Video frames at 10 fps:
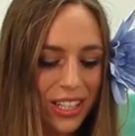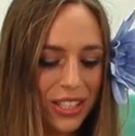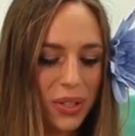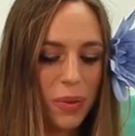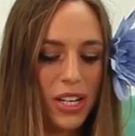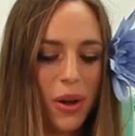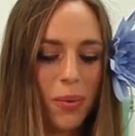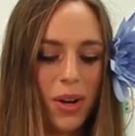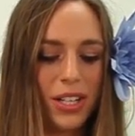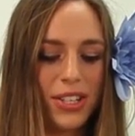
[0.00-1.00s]
So we
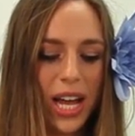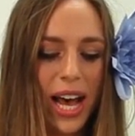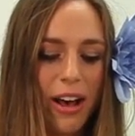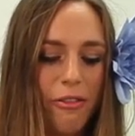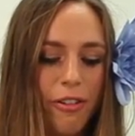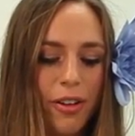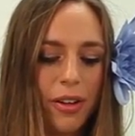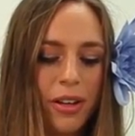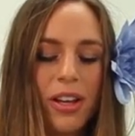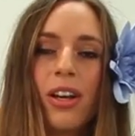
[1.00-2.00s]
don't want to have
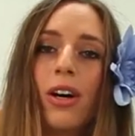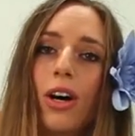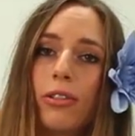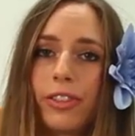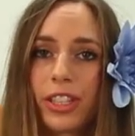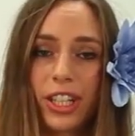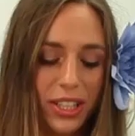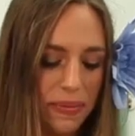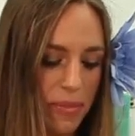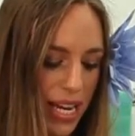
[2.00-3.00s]

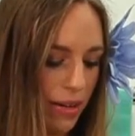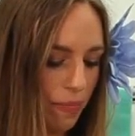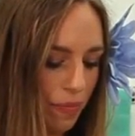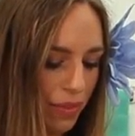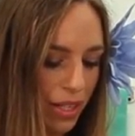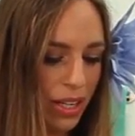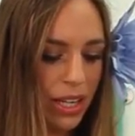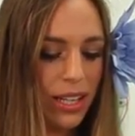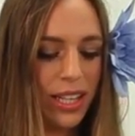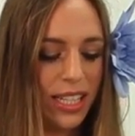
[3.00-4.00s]
overcooked meat.
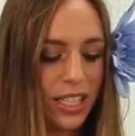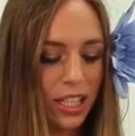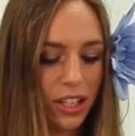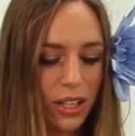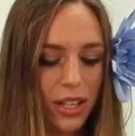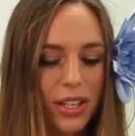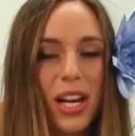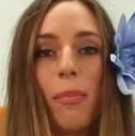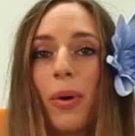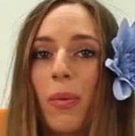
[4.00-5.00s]
That's the
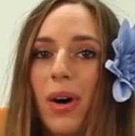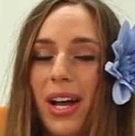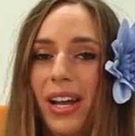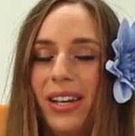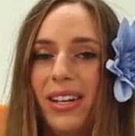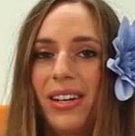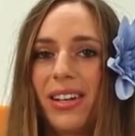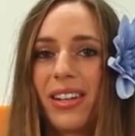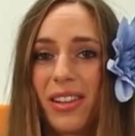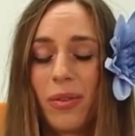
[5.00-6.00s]
number one
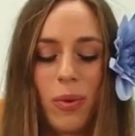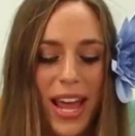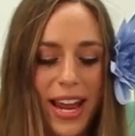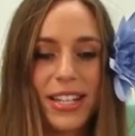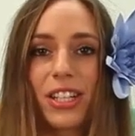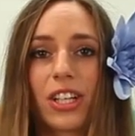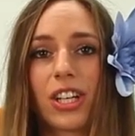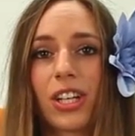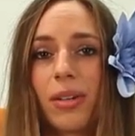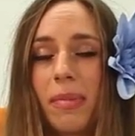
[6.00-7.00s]
way to
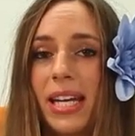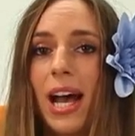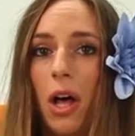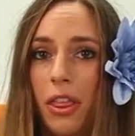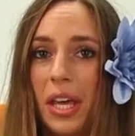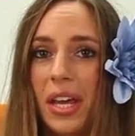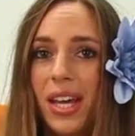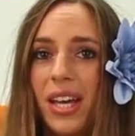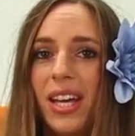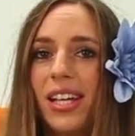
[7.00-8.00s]
cook your meat healthy
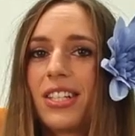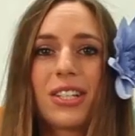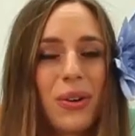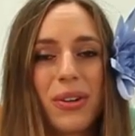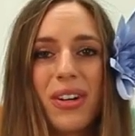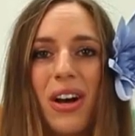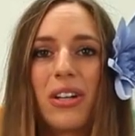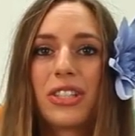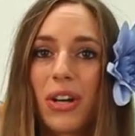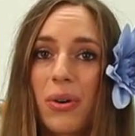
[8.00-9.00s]
is don't,
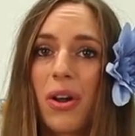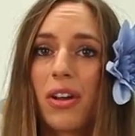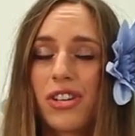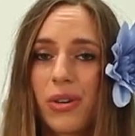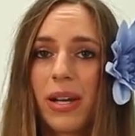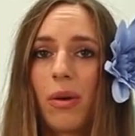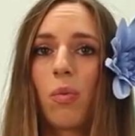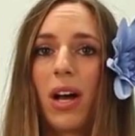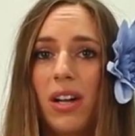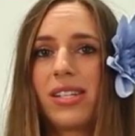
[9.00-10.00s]
don't do it
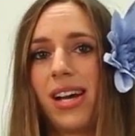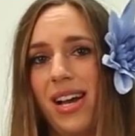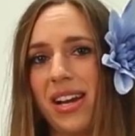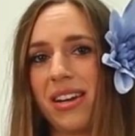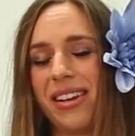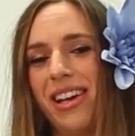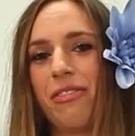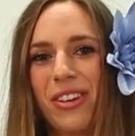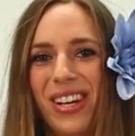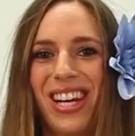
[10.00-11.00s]
well done
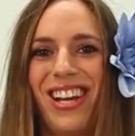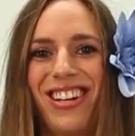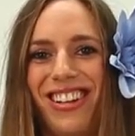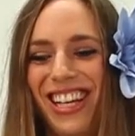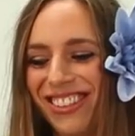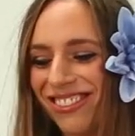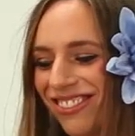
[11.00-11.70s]
if you can handle it.